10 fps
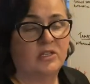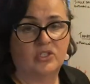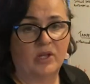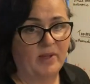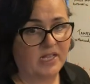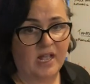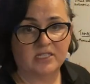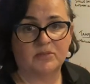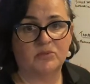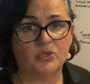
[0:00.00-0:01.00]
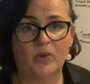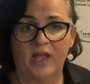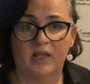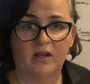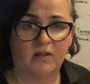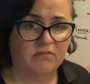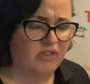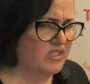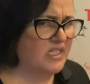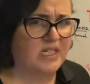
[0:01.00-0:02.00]
don't make the customers wait,
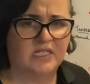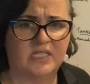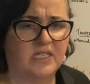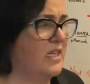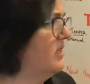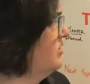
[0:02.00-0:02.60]
lot to consider here,